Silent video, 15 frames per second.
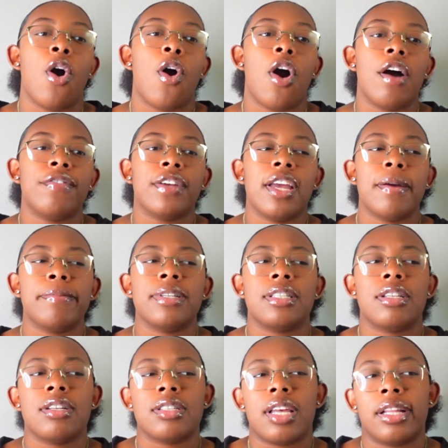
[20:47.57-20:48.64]
Off campus,
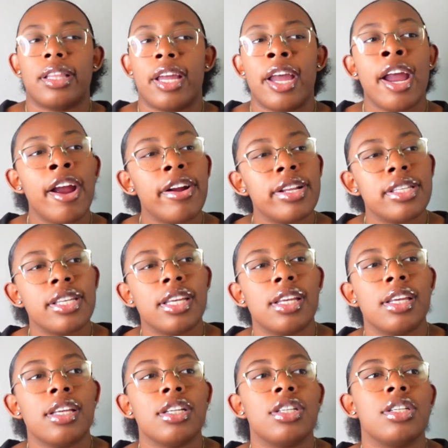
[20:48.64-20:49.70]
there's like the
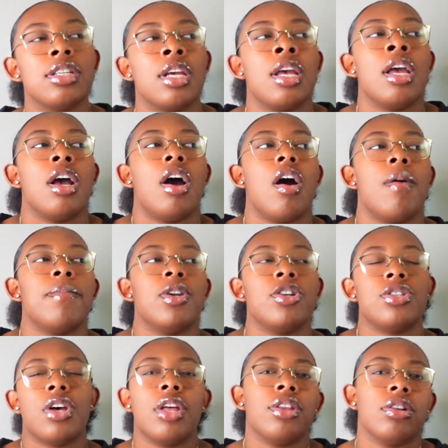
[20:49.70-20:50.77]
Heritage, and
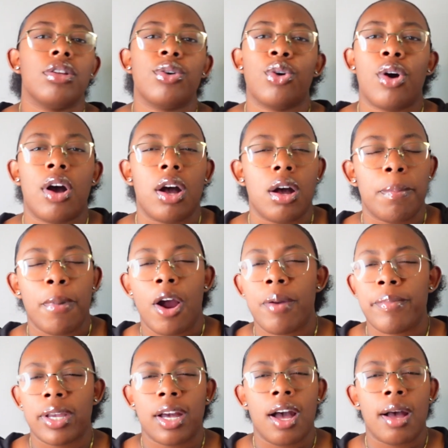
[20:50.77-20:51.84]
there's other little
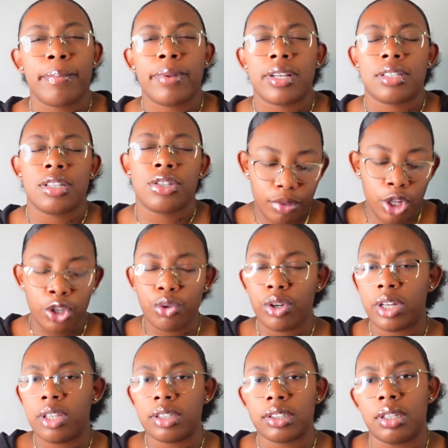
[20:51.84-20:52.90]
apartment complexes. You
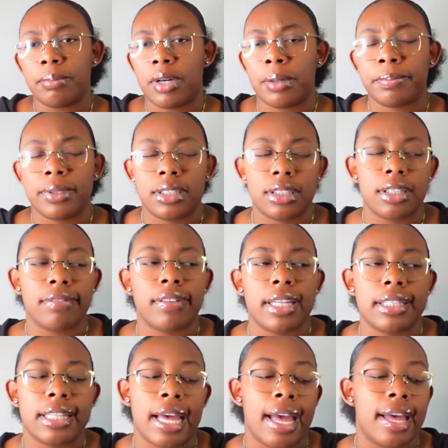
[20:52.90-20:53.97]
can look them up and stuff
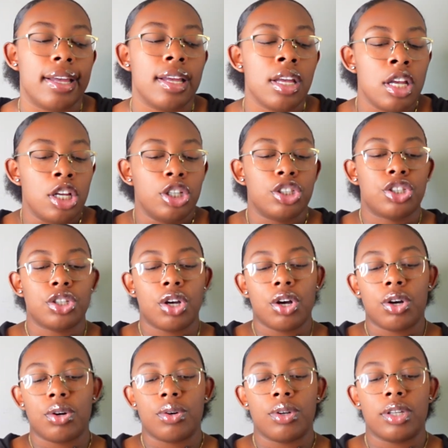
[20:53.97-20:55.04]
like that.
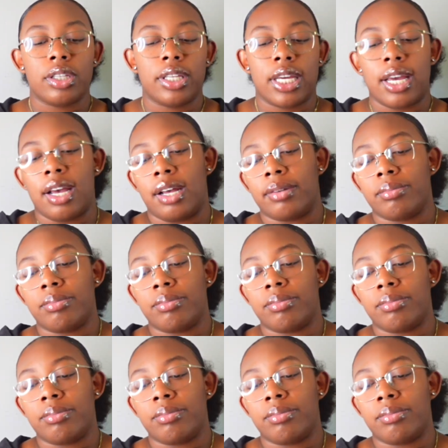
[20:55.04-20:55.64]
So yeah.